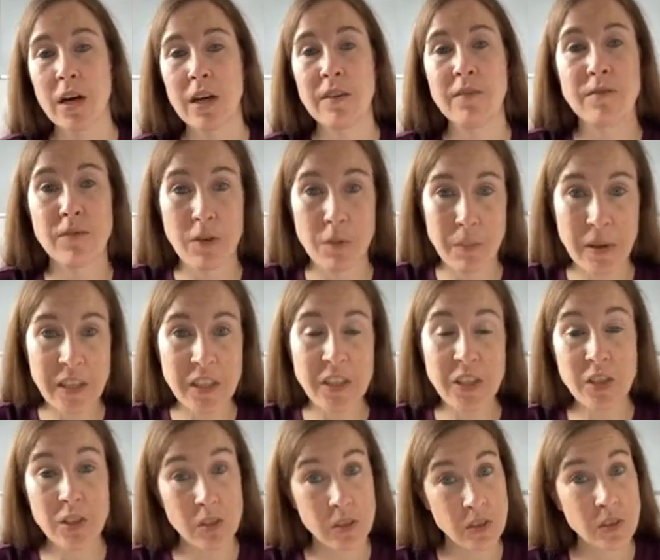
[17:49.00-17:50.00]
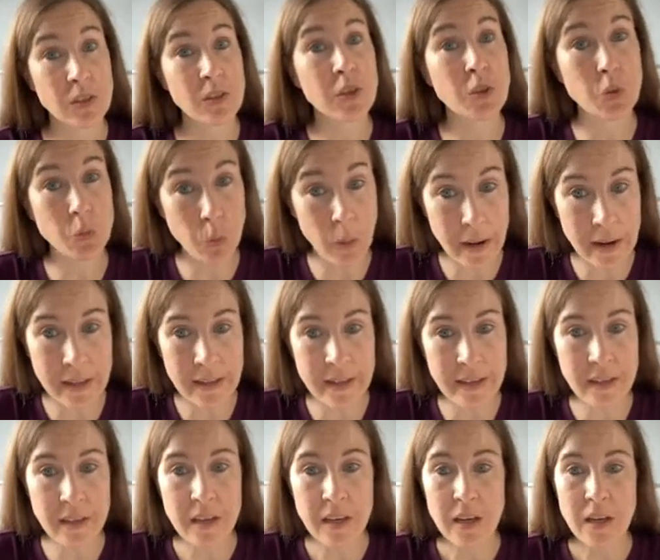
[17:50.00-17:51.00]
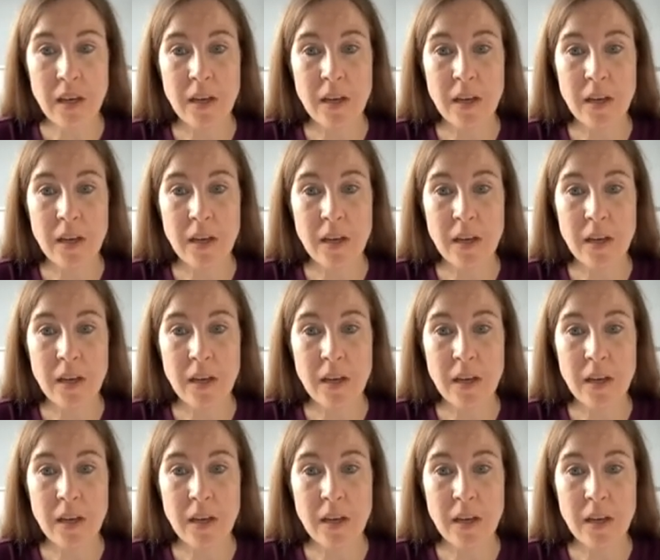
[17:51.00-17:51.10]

inflammation, so swelling.